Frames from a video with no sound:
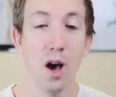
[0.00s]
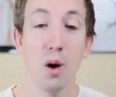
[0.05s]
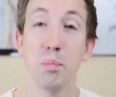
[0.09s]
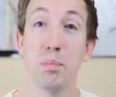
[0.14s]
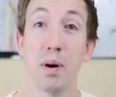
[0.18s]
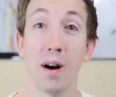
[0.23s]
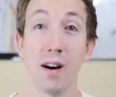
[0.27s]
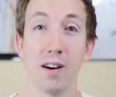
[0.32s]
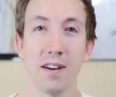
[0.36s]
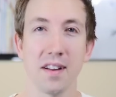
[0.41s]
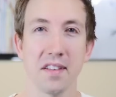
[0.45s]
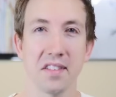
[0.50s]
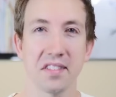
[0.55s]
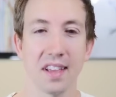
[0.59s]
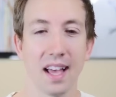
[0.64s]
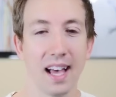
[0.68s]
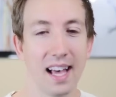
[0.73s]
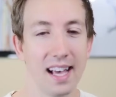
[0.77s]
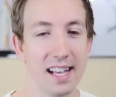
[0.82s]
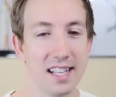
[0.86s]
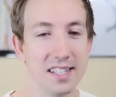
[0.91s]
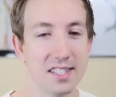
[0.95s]
Party
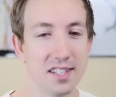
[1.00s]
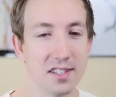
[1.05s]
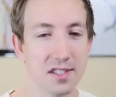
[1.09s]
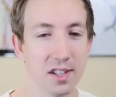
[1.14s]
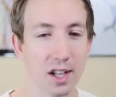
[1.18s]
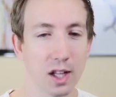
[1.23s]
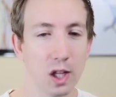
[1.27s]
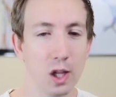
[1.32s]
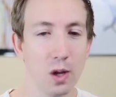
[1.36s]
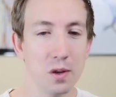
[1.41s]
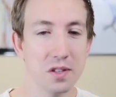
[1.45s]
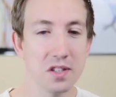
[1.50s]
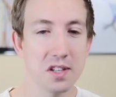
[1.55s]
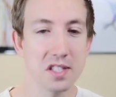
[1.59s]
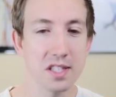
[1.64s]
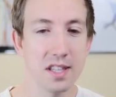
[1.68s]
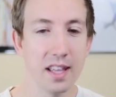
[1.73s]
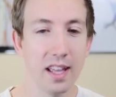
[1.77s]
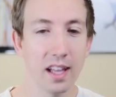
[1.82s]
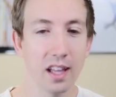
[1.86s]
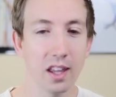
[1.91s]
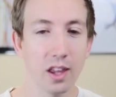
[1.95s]
size is the
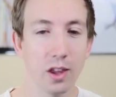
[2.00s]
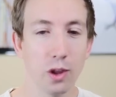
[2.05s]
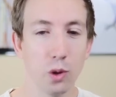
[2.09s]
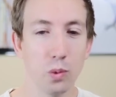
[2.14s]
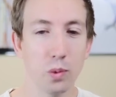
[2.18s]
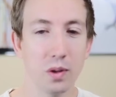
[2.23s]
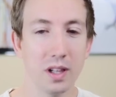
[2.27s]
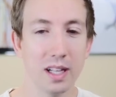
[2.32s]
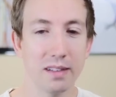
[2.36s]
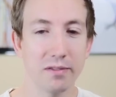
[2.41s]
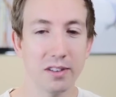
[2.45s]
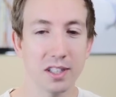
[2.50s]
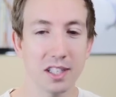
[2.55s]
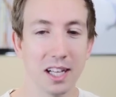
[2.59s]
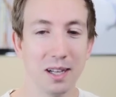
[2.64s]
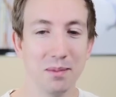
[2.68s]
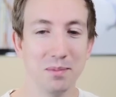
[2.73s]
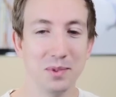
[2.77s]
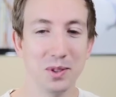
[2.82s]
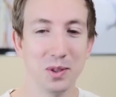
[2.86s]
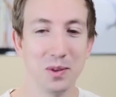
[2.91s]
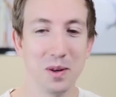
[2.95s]
closest thing you will ever
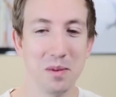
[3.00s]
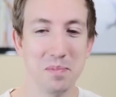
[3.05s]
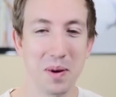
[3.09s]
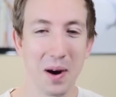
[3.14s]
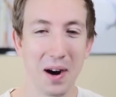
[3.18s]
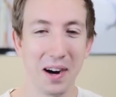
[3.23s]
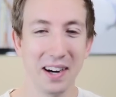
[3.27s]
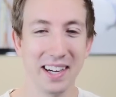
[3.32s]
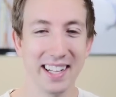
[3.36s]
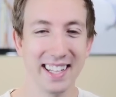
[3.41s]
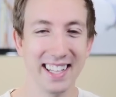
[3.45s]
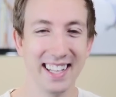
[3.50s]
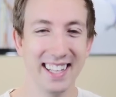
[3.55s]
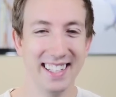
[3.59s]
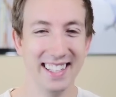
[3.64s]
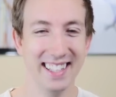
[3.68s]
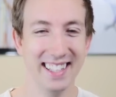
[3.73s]
come to a party.